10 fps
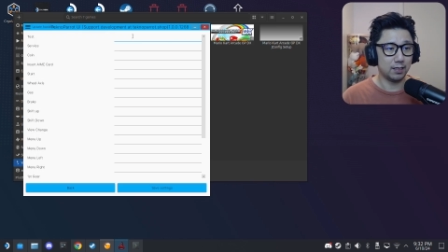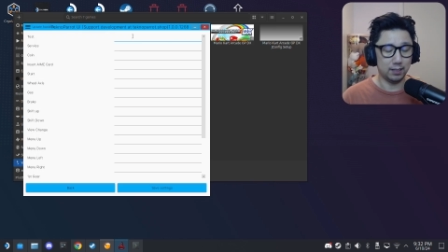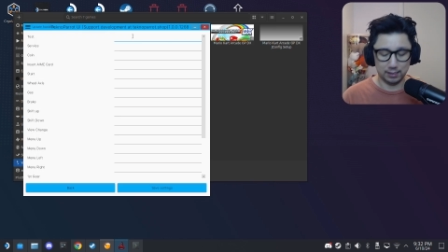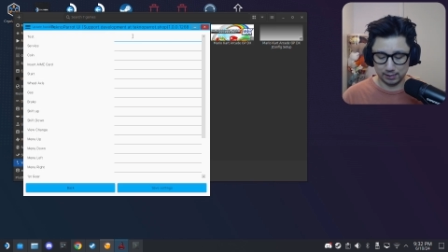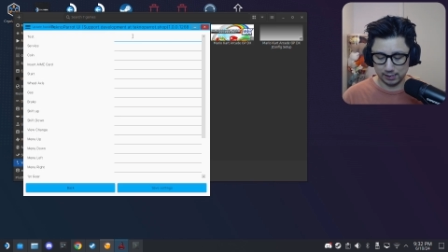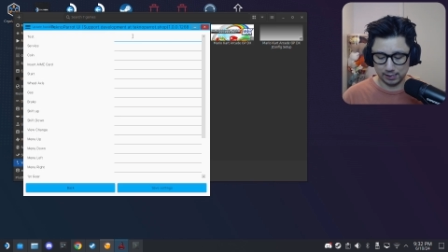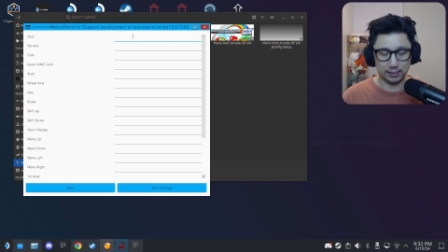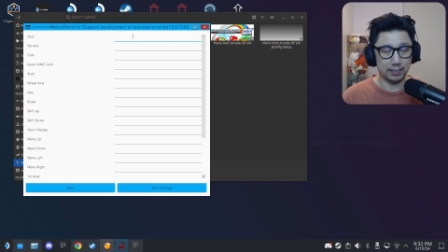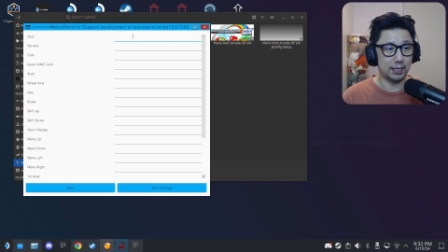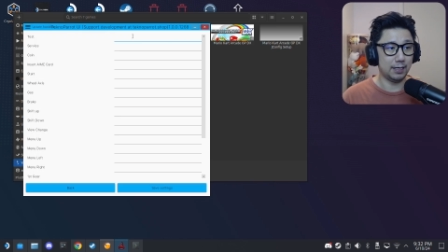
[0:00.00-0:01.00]
and
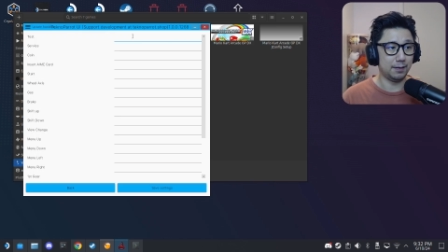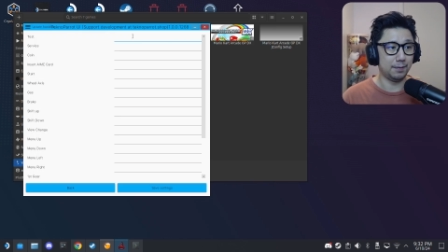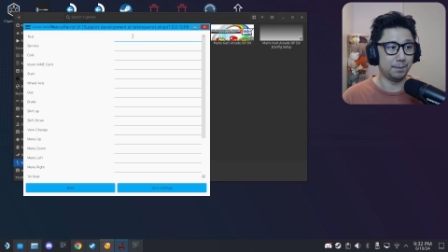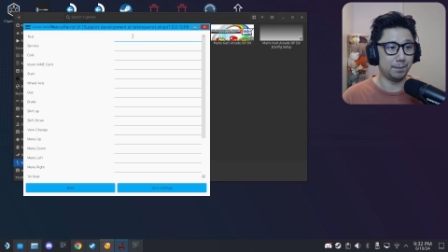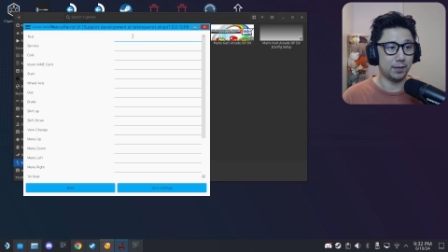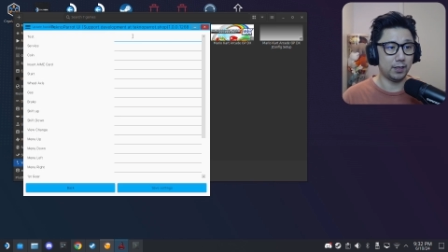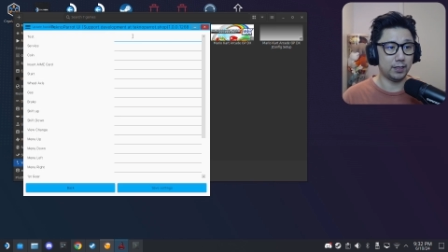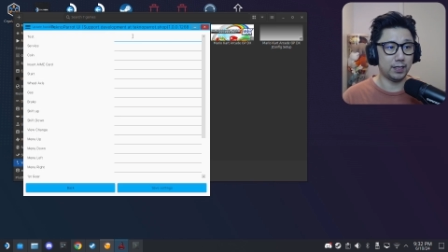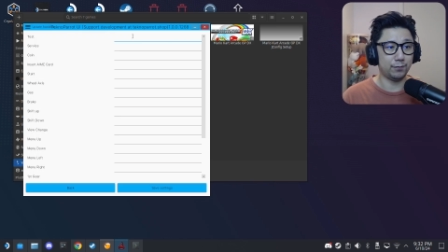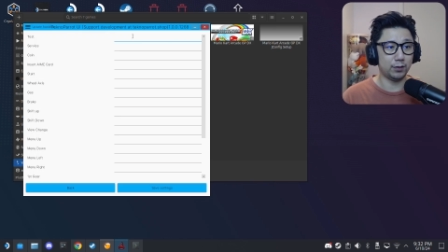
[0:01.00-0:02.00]
then, um,
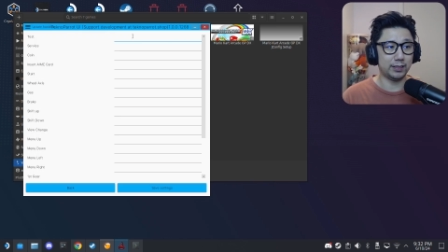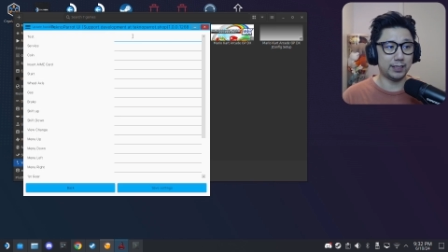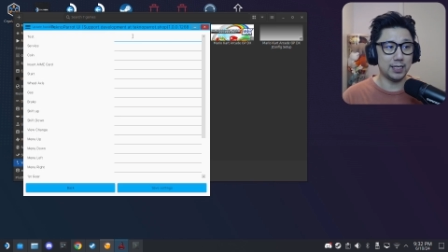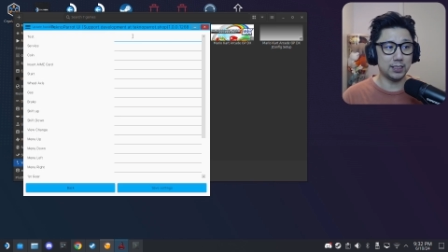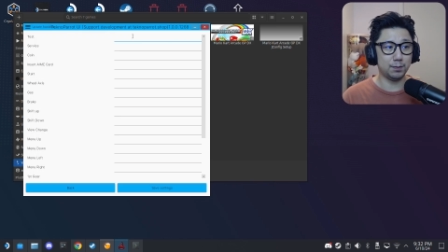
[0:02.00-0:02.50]
okay, for the test